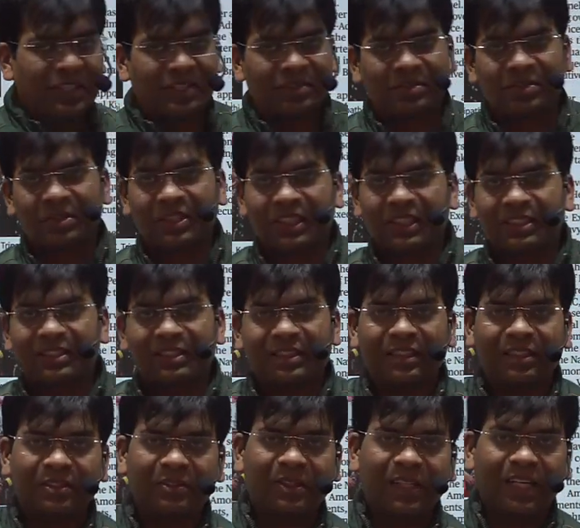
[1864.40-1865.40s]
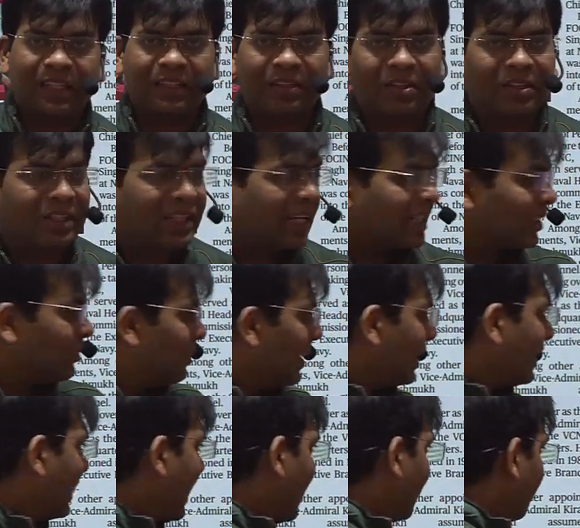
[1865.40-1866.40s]
so this you cannot
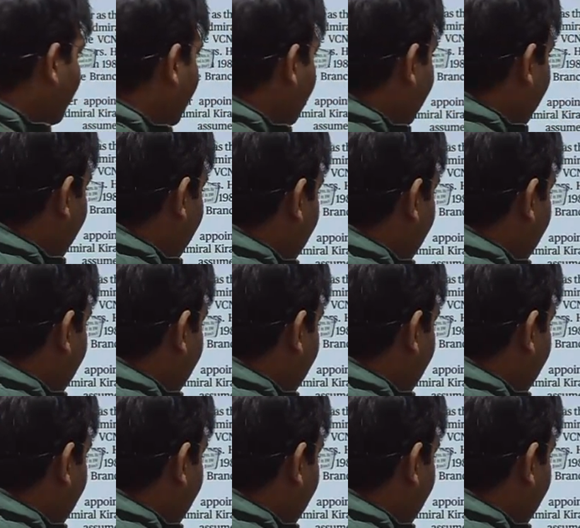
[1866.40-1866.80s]
expect that much.